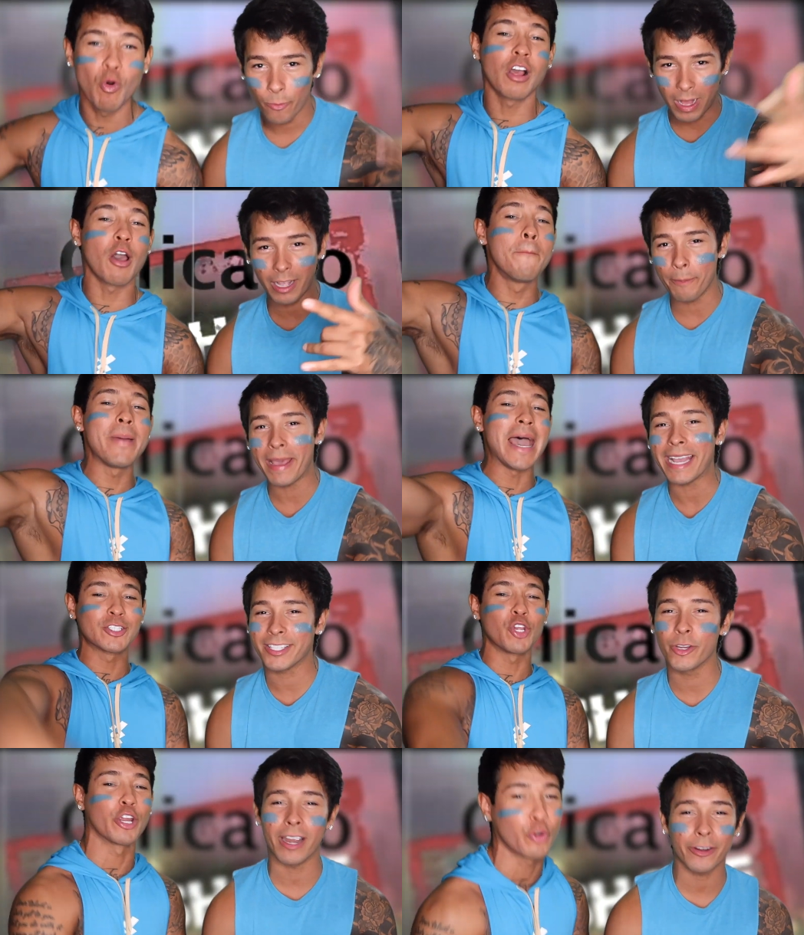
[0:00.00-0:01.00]
Speaker 1: Welcome back
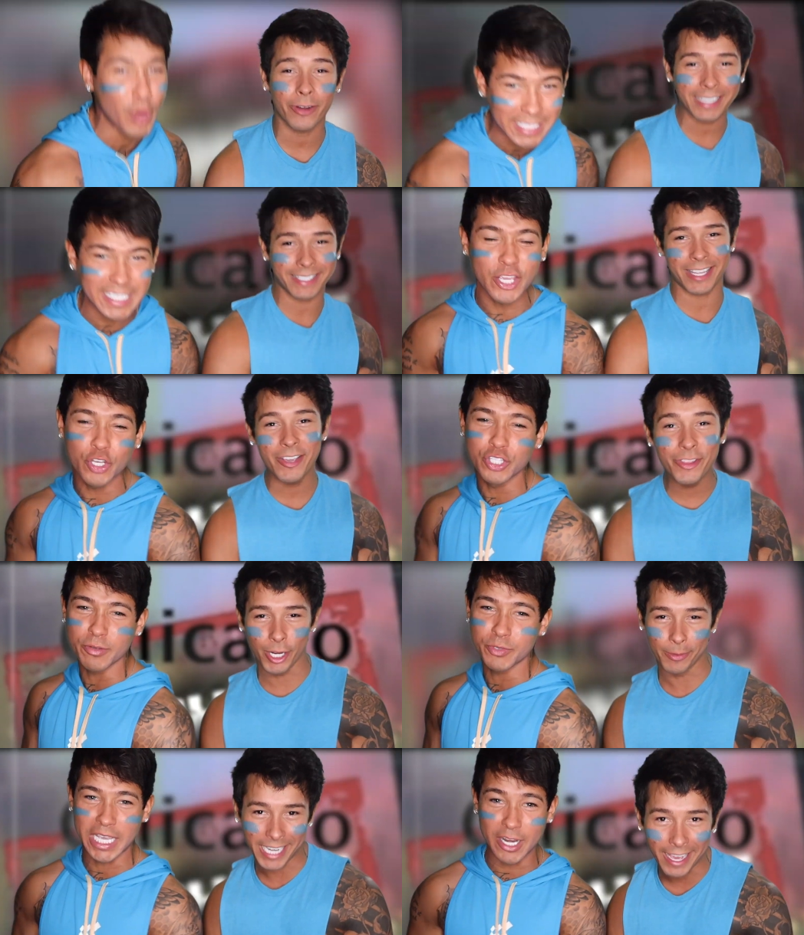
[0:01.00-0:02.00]
to our crazy
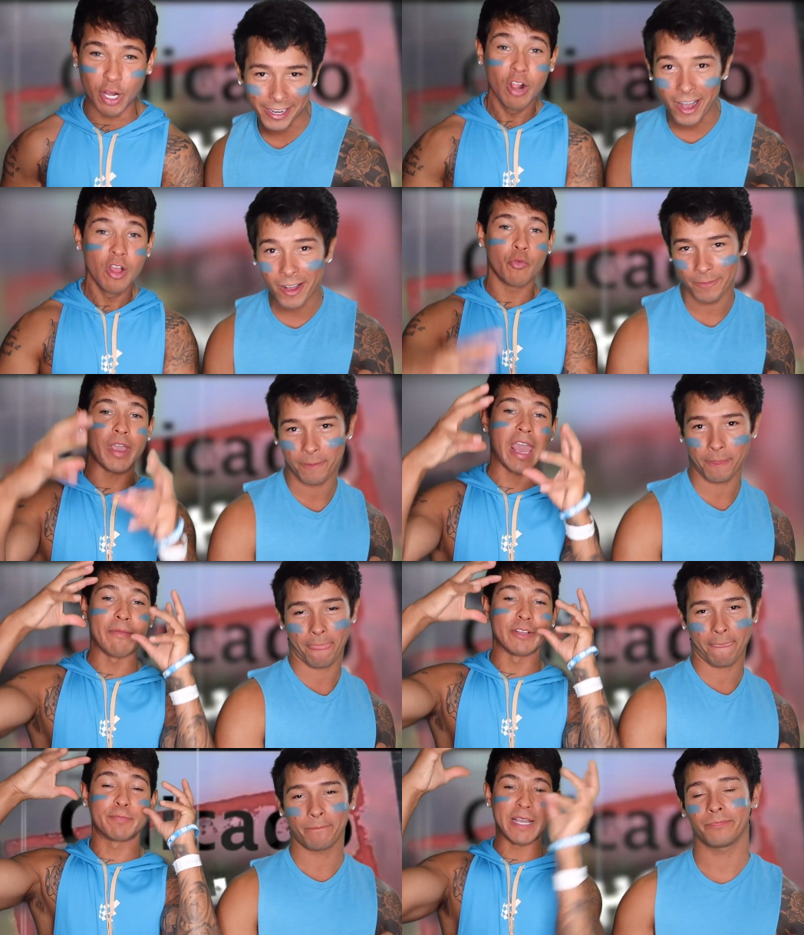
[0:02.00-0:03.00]
YouTube channel. We
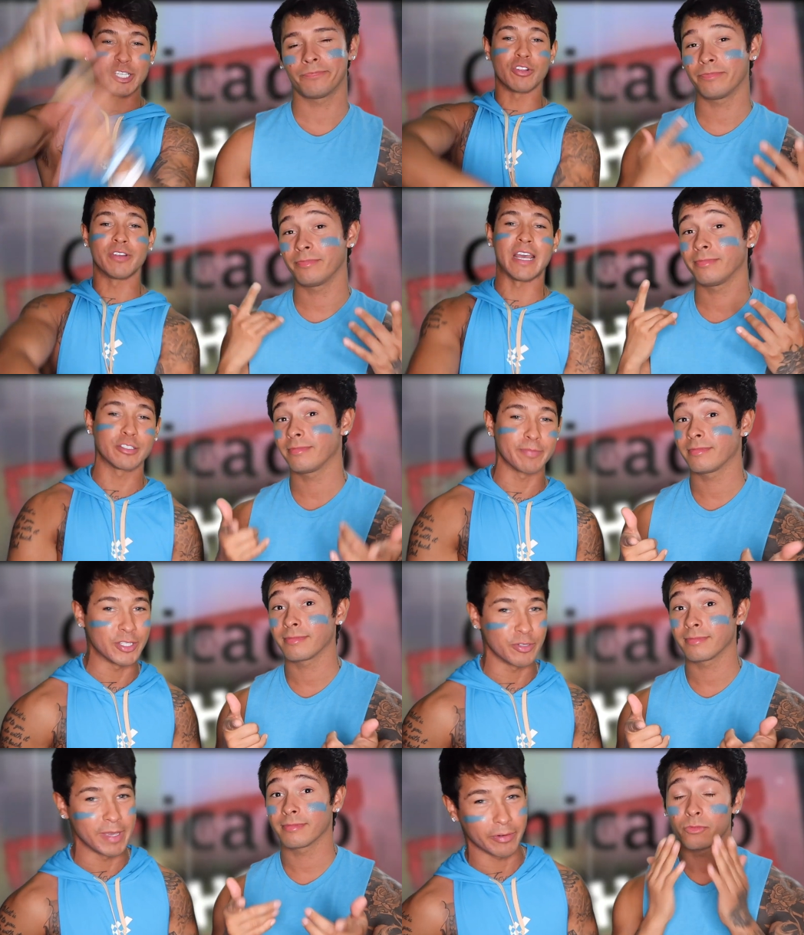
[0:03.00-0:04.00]
have a special
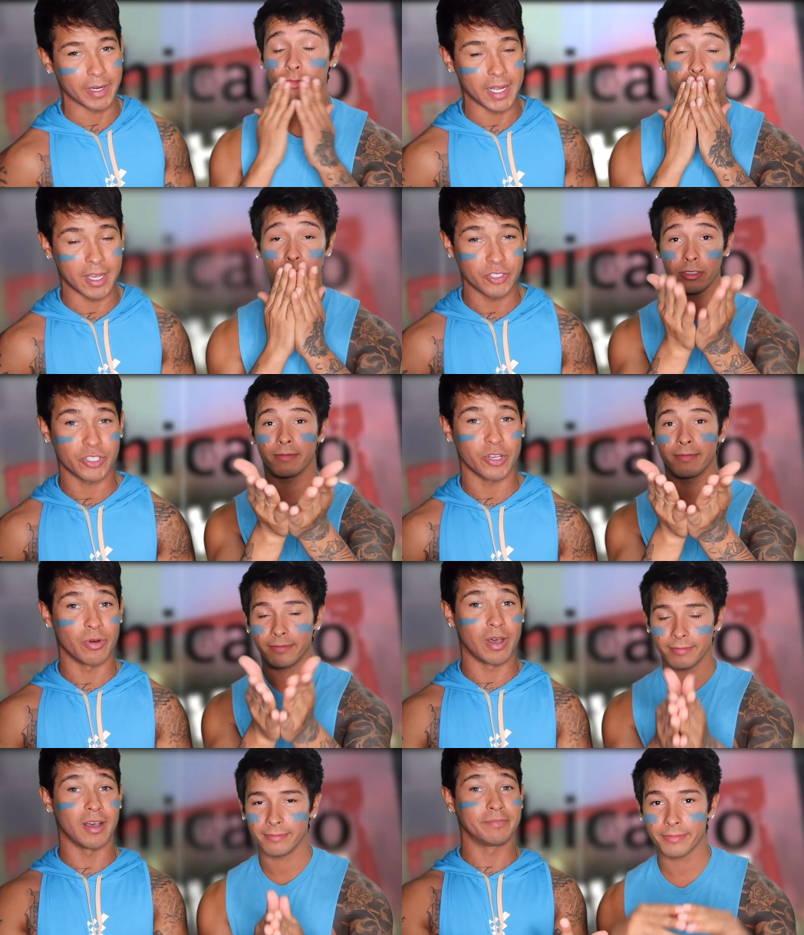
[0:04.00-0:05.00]
announcement to make right now,
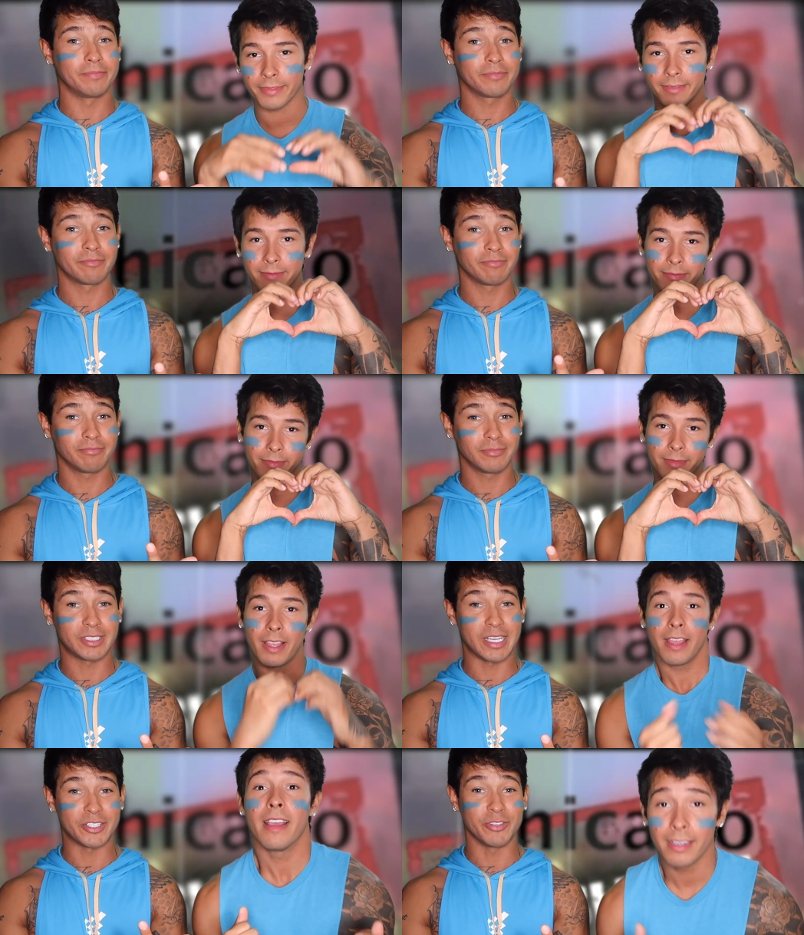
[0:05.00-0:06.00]
so uh,
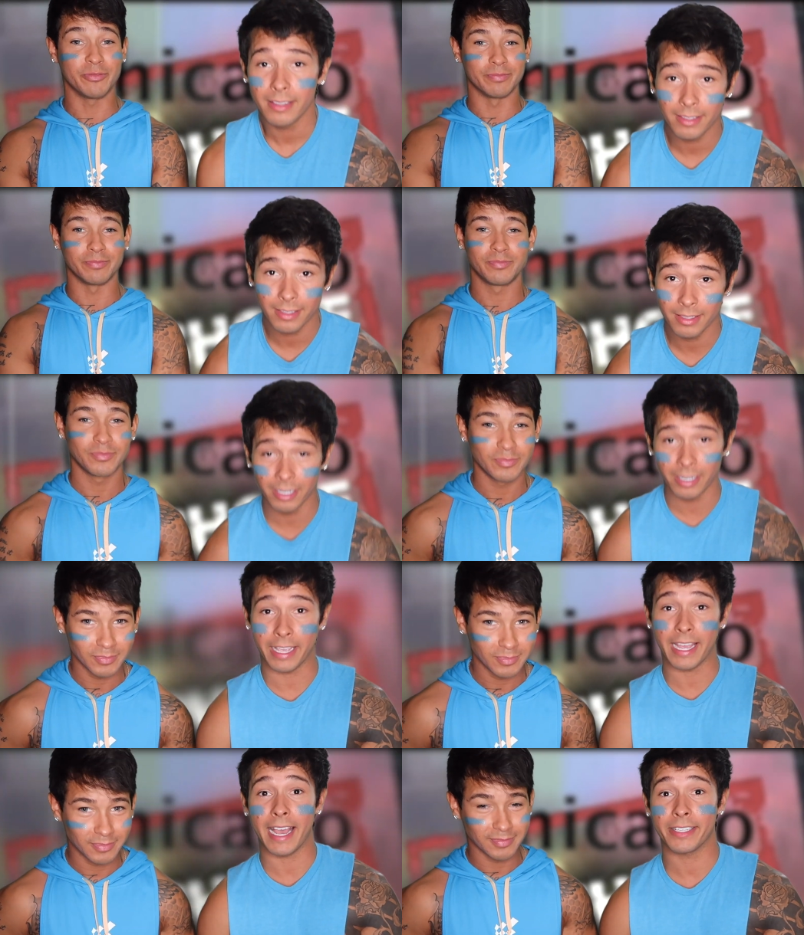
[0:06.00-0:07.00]
stay
Speaker 2: tuned.
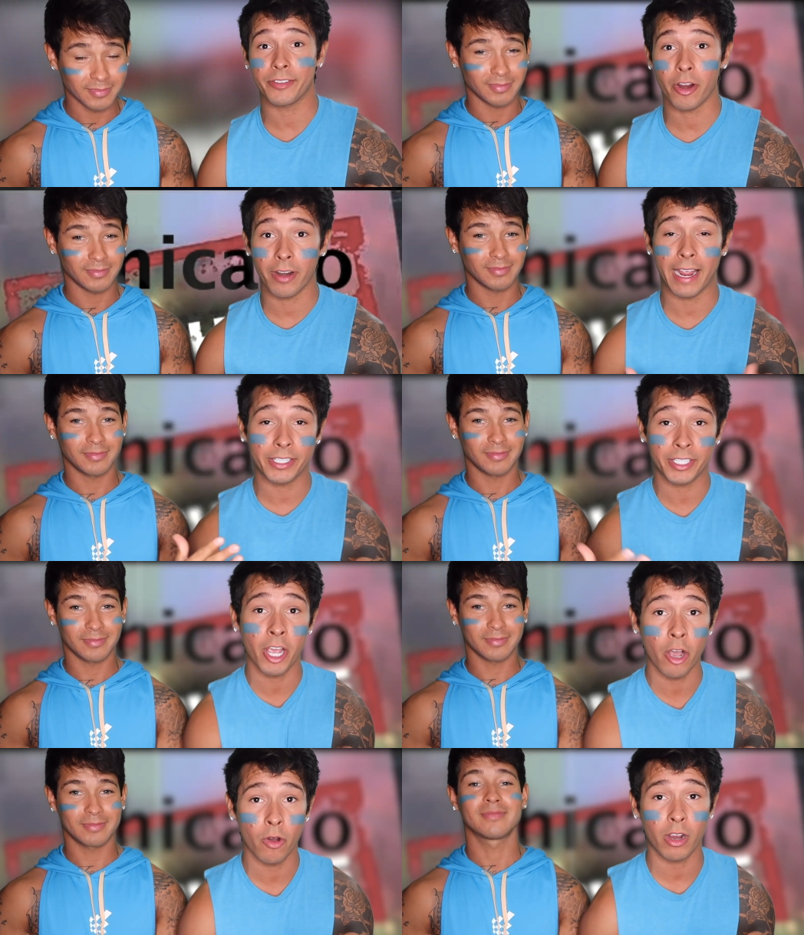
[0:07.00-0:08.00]
Literally, guys. Alright,
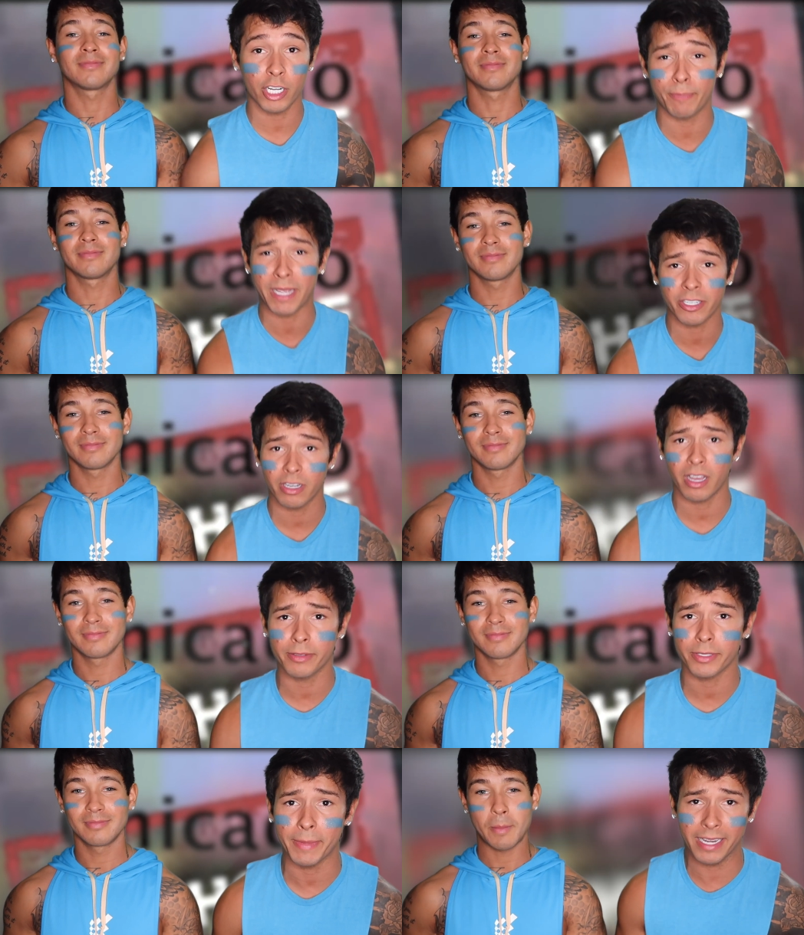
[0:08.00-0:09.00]
so our special
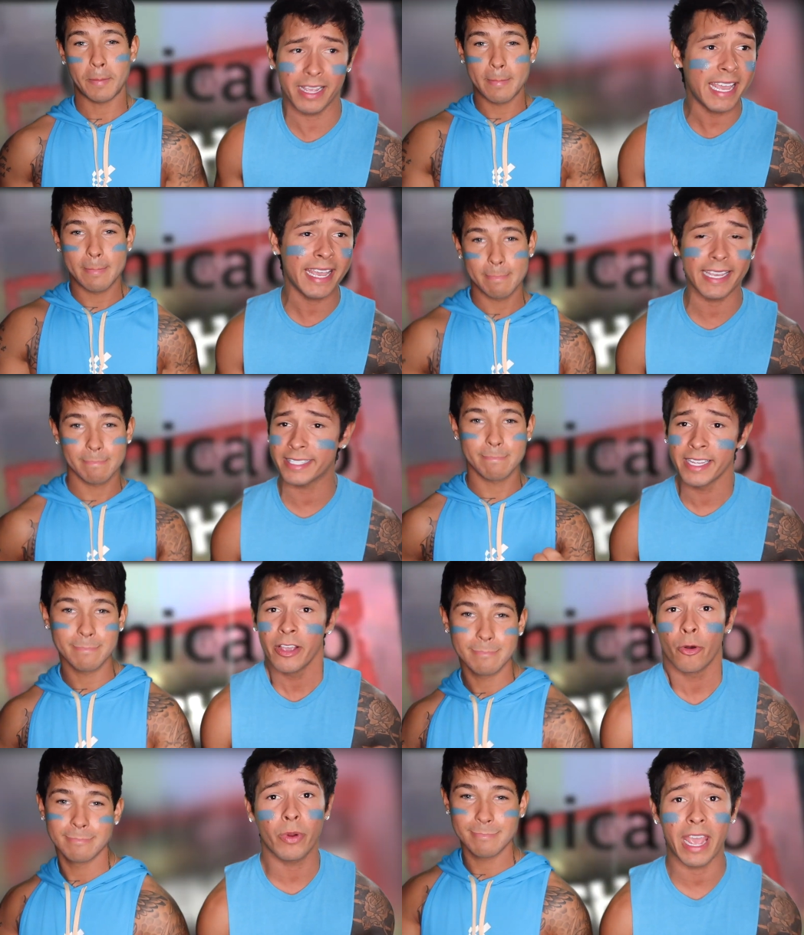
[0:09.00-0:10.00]
announcement is
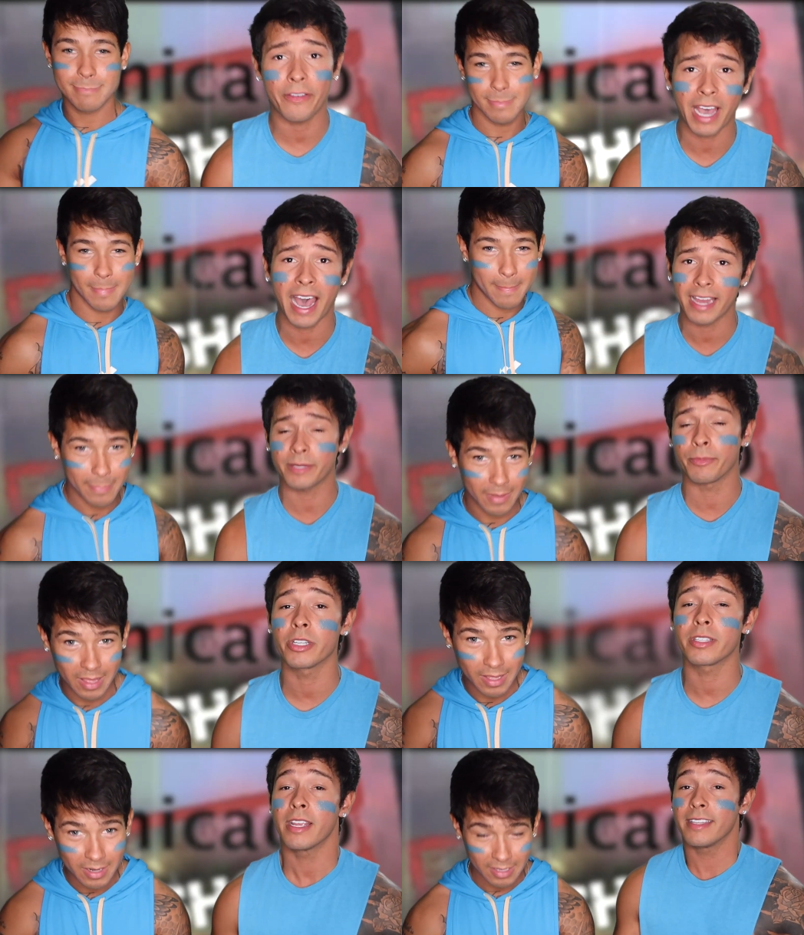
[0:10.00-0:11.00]
we have the hottest merch